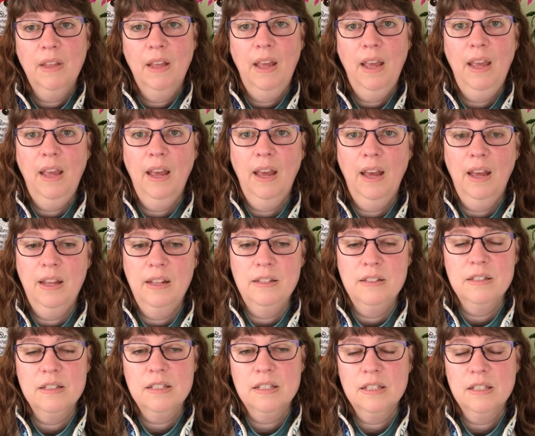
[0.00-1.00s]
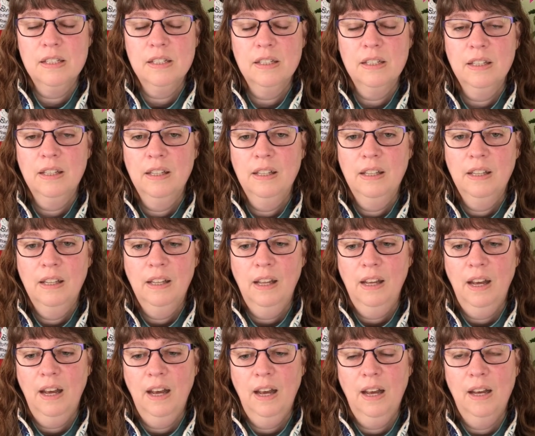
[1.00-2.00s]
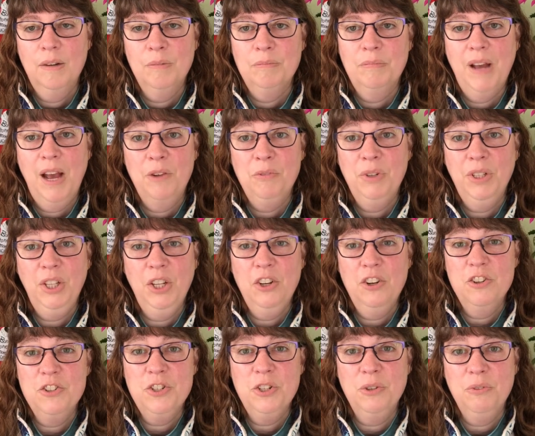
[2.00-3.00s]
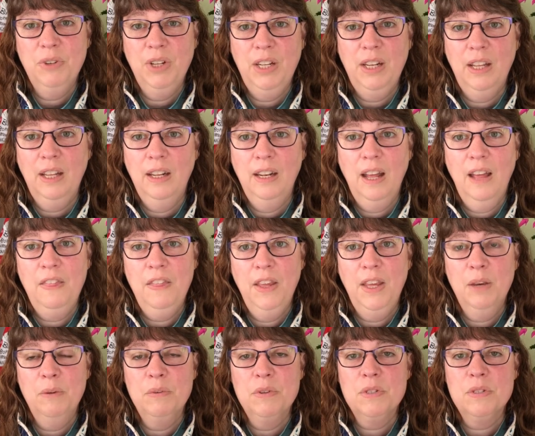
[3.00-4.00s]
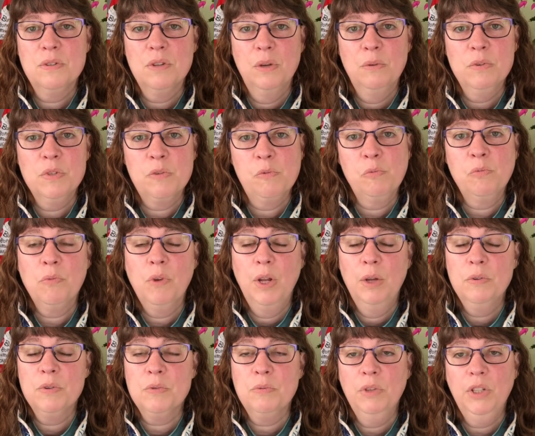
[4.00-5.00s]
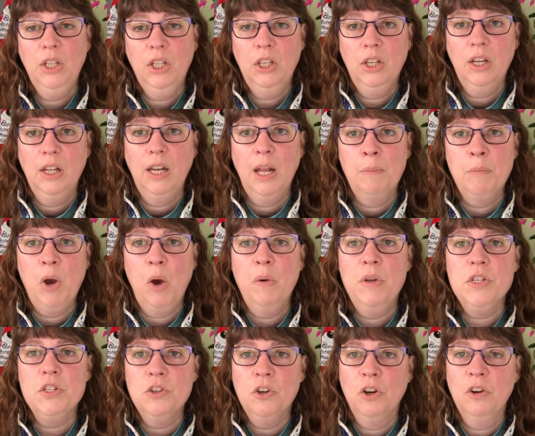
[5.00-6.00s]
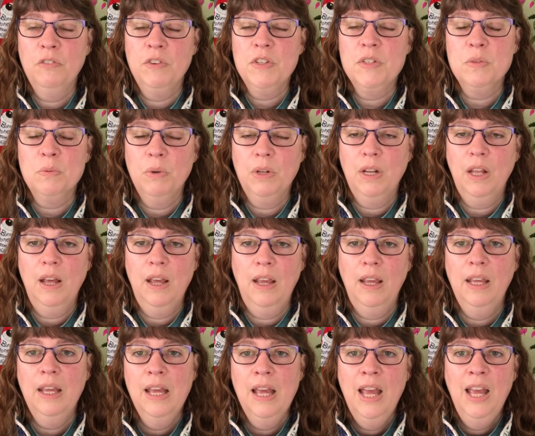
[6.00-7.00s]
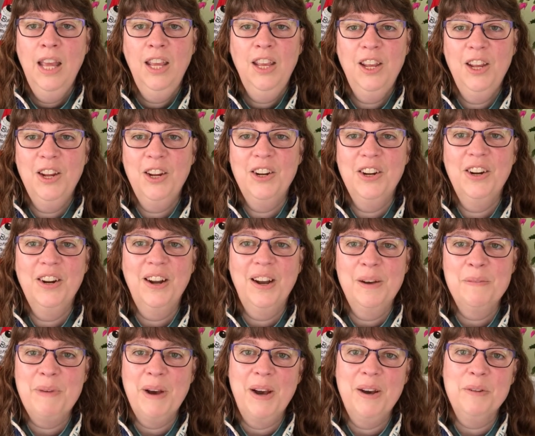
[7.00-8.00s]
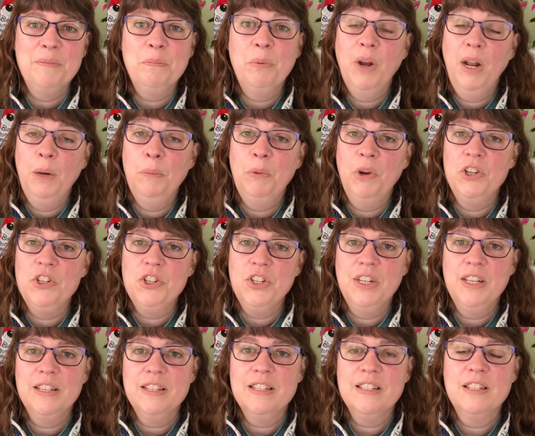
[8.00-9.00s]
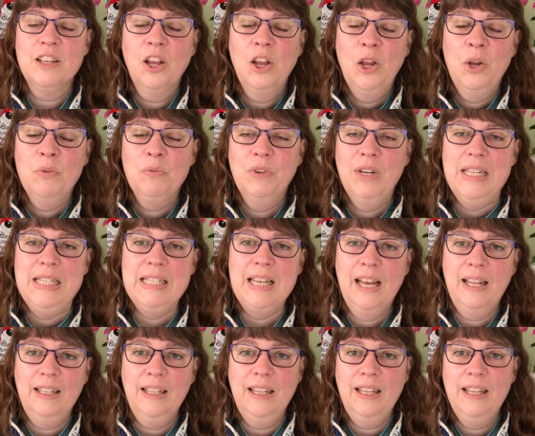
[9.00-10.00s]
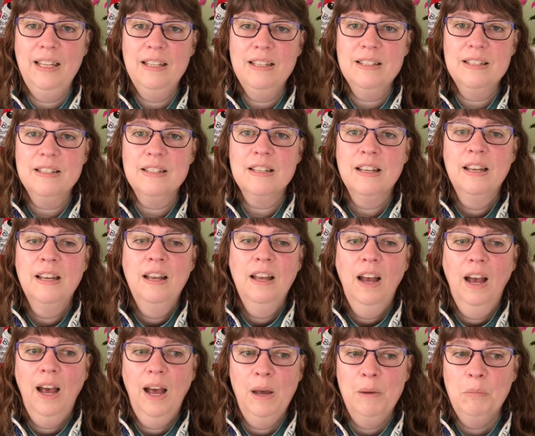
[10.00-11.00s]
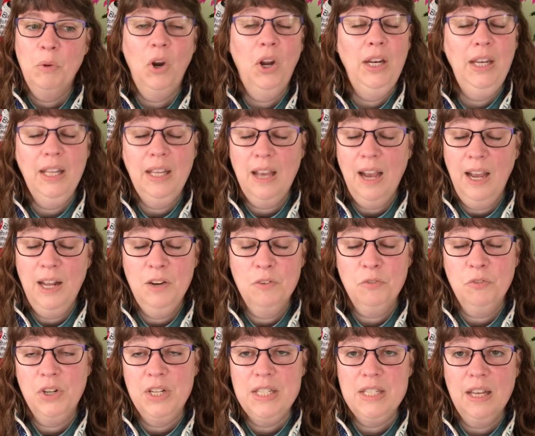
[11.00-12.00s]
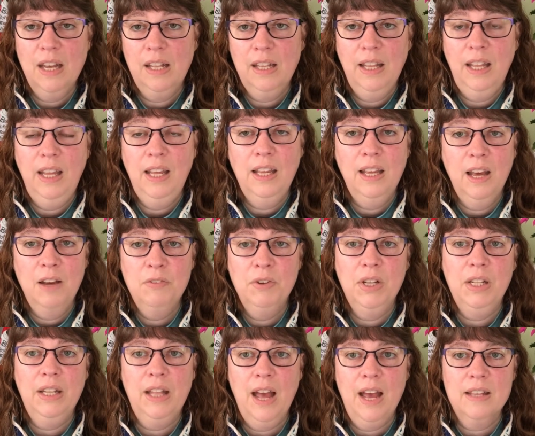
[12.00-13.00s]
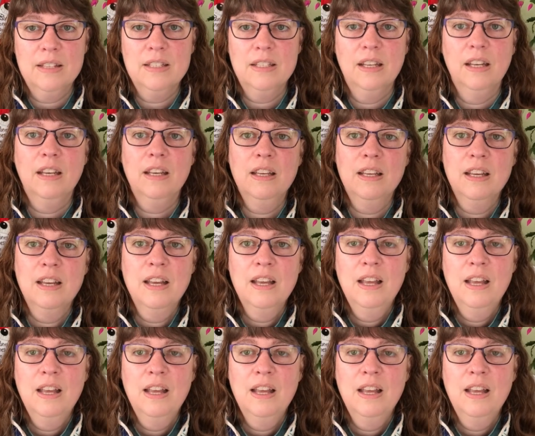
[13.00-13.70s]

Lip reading: and I really encourage you to read it. I think it was really good. I'm always nervous when I hear about Pride and Prejudice retellings, or any kind of retelling of a classic